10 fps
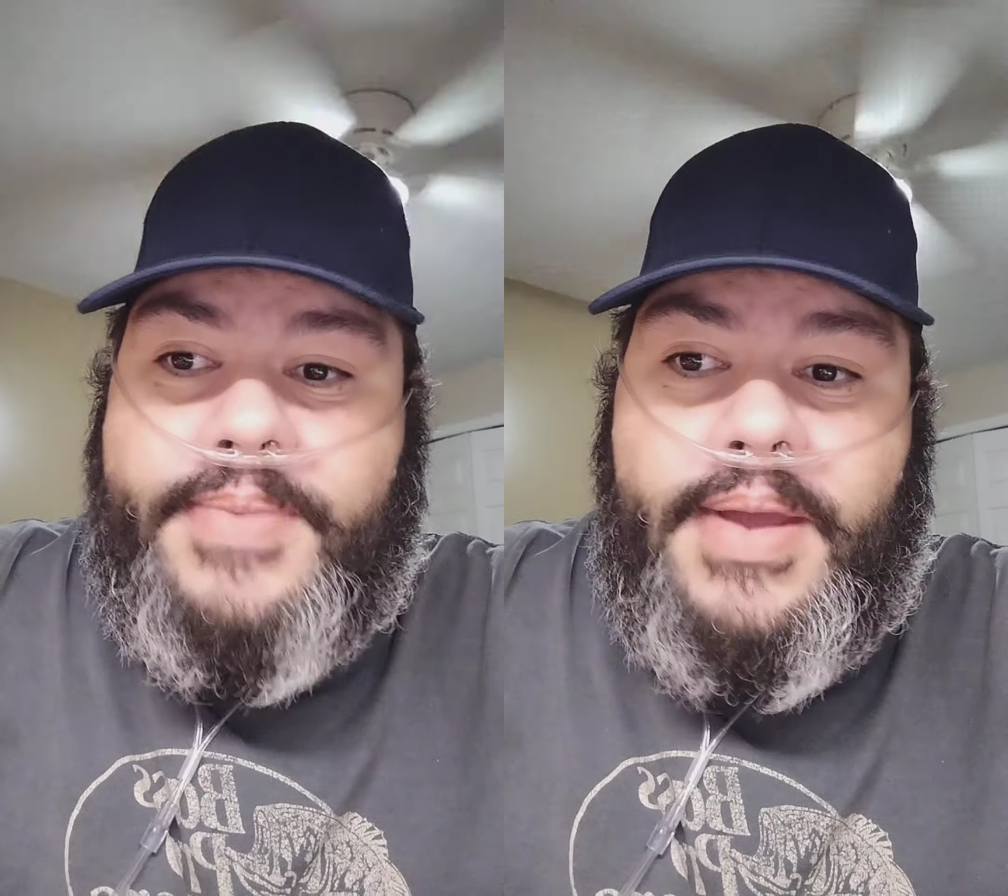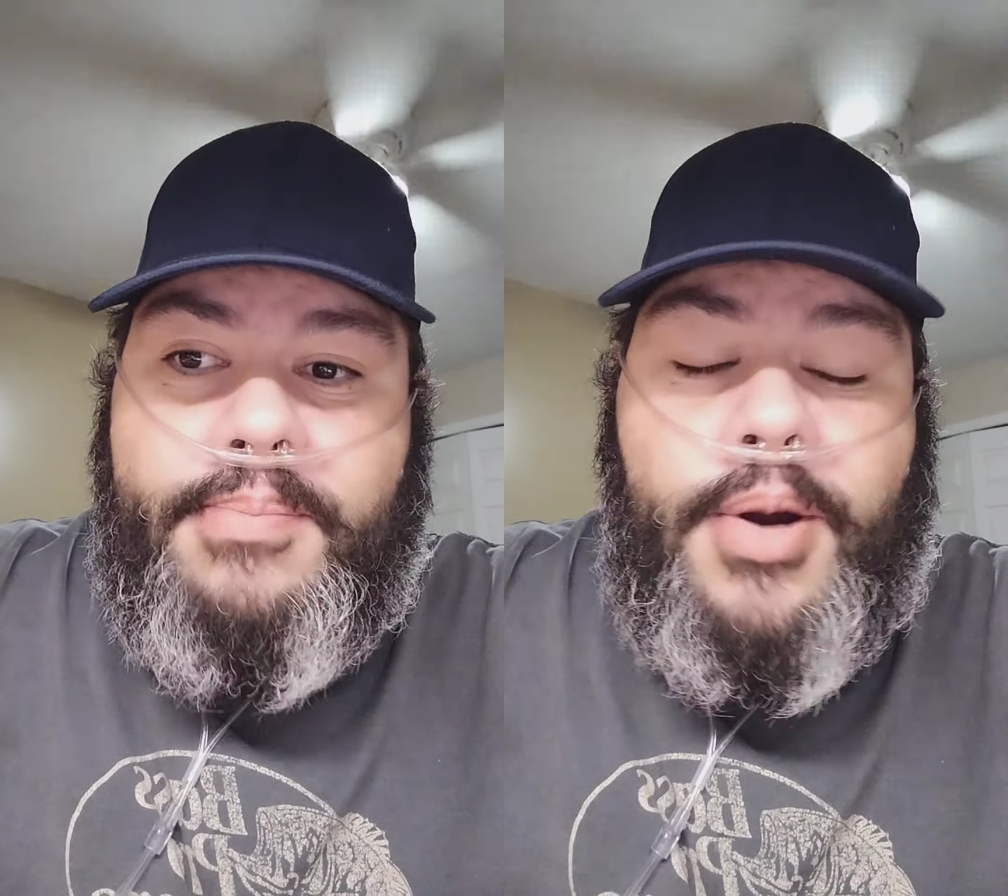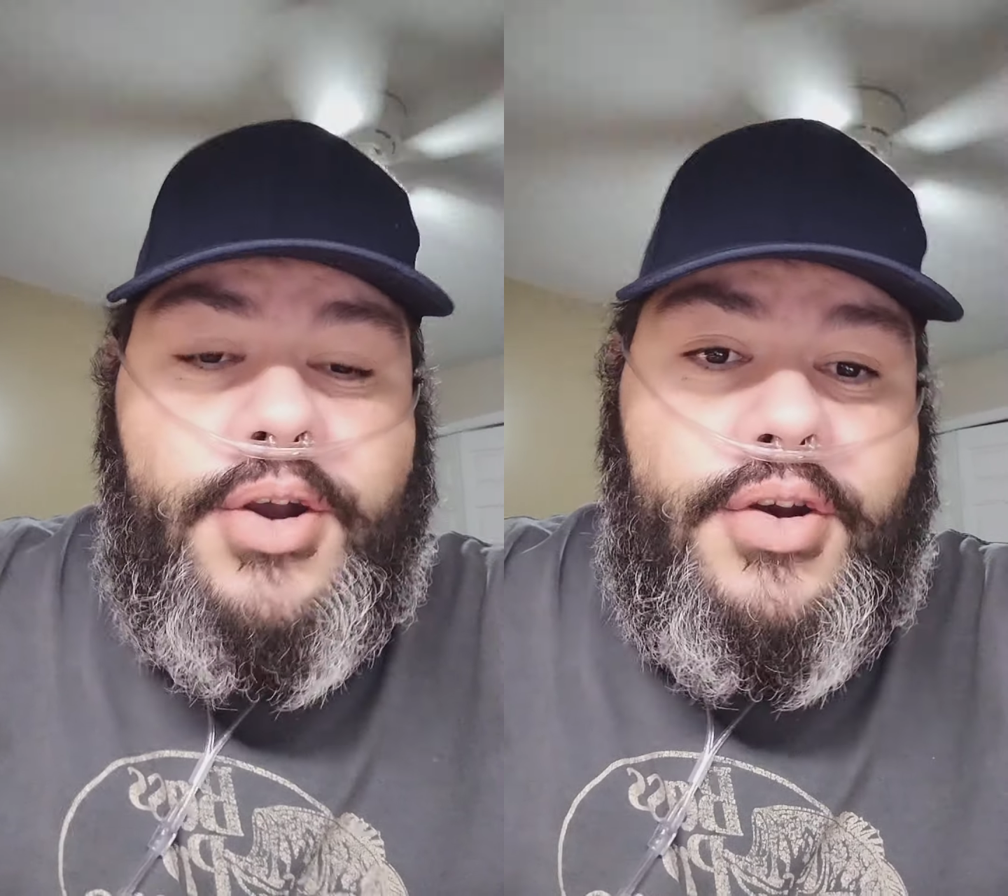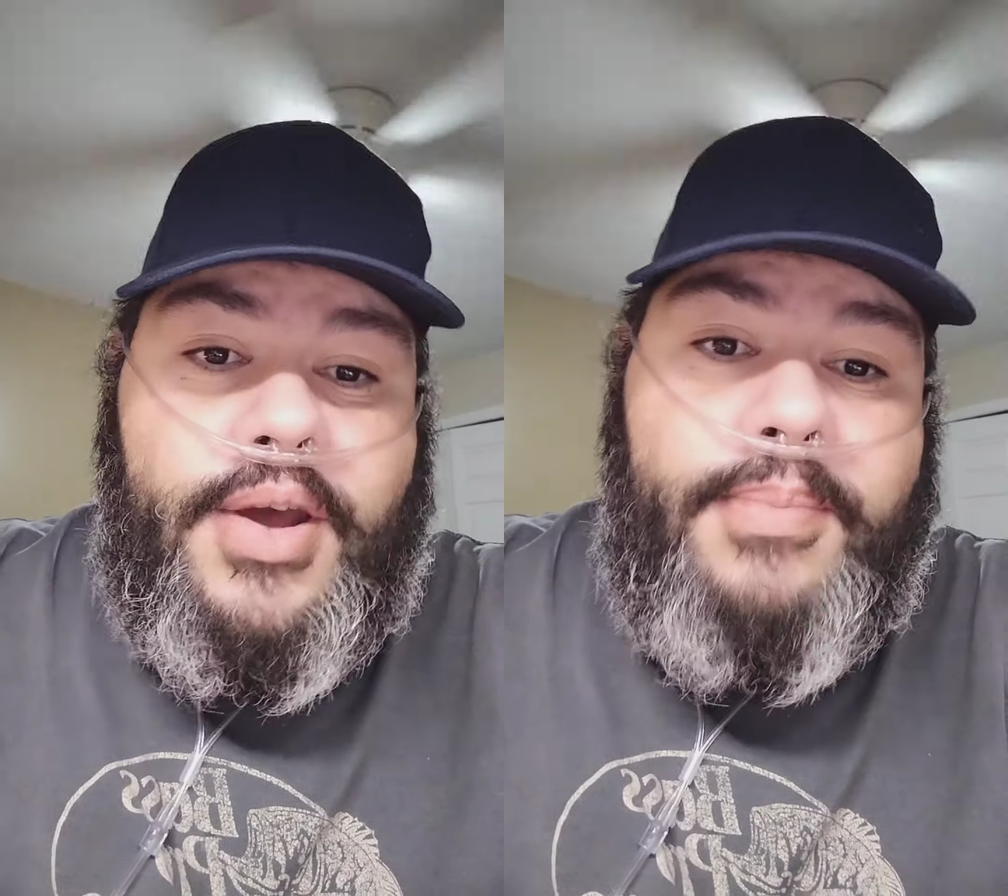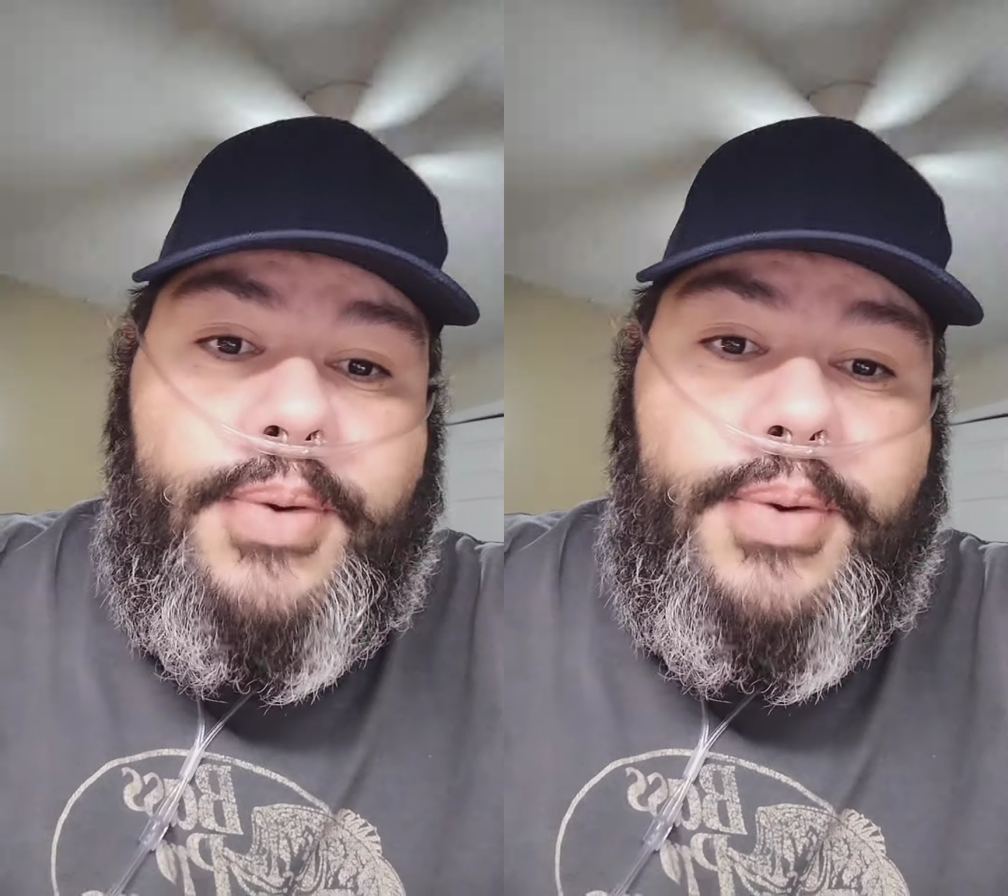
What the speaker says: partnered up